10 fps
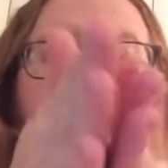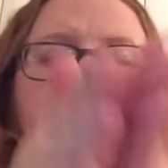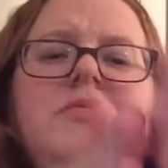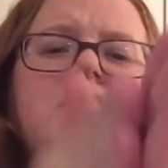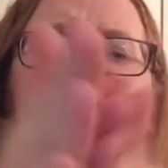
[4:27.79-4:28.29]

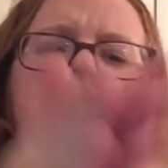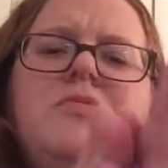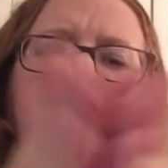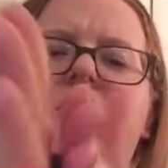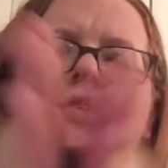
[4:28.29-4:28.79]
I'm just going to
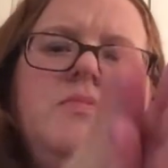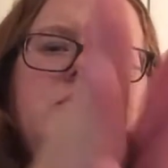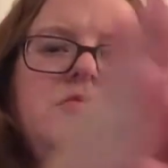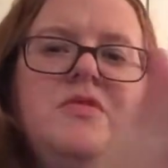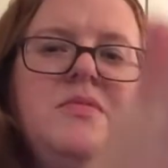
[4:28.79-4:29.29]
roll it
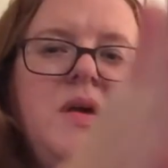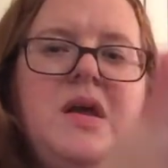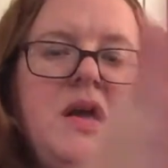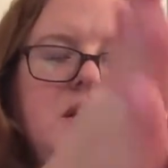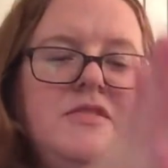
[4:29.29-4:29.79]
between my
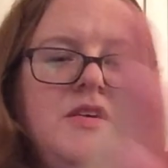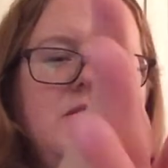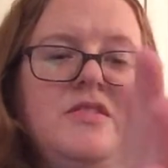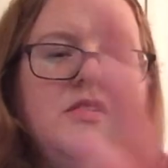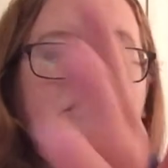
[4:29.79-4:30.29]
hands
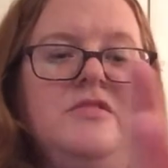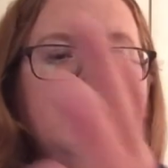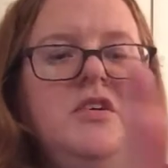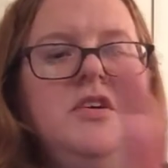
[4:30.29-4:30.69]
like this